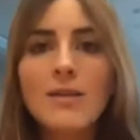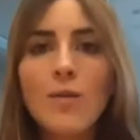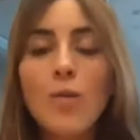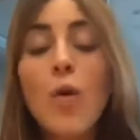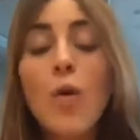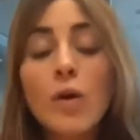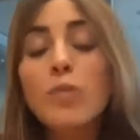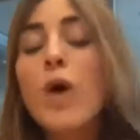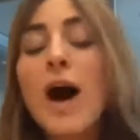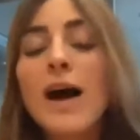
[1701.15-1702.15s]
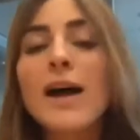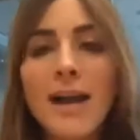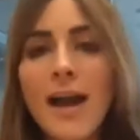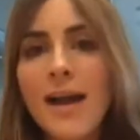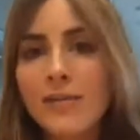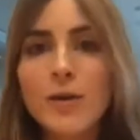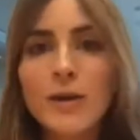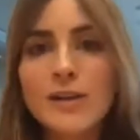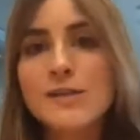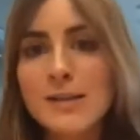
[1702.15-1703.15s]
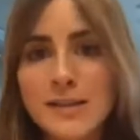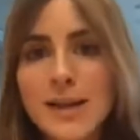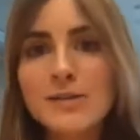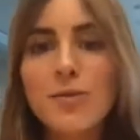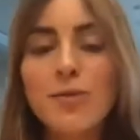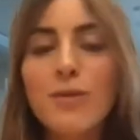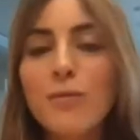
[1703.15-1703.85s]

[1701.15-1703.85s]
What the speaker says: why everyone is successful with it,